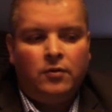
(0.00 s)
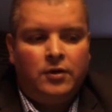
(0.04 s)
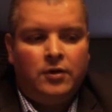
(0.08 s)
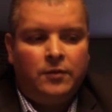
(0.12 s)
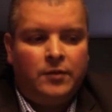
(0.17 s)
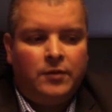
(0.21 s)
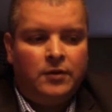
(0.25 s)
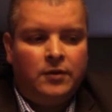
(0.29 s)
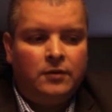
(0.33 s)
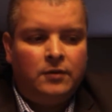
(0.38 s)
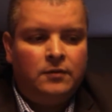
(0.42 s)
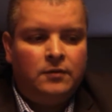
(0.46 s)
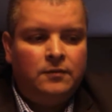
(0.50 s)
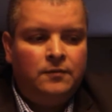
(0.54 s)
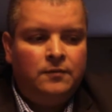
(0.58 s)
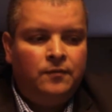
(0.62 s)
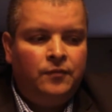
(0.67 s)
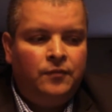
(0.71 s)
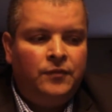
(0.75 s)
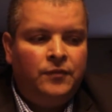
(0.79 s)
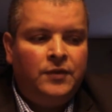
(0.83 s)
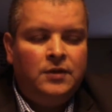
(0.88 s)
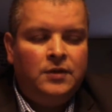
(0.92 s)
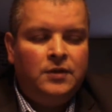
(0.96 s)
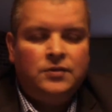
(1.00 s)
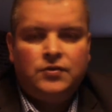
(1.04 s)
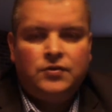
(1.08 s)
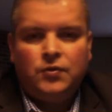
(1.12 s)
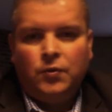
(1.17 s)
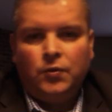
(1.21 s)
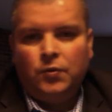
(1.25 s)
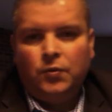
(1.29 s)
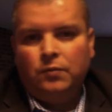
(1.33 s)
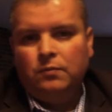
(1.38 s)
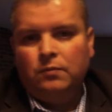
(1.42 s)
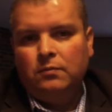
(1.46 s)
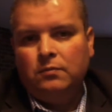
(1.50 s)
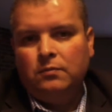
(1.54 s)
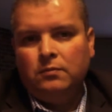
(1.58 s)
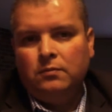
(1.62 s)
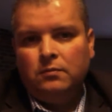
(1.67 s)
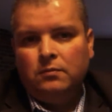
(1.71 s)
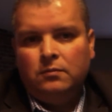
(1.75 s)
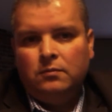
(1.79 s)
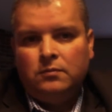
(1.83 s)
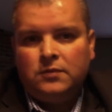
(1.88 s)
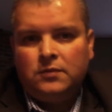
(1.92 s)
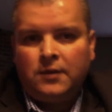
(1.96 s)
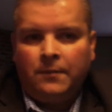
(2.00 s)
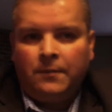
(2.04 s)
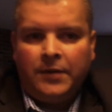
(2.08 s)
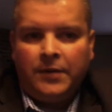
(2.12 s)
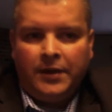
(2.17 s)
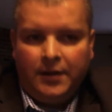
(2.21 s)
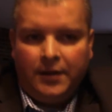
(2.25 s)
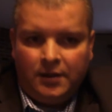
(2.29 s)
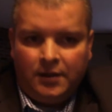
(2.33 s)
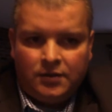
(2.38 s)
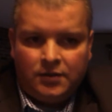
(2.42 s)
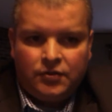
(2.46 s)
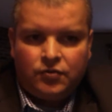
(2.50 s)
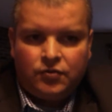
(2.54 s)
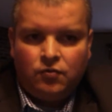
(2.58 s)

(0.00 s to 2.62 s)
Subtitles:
criminal. So somebody else is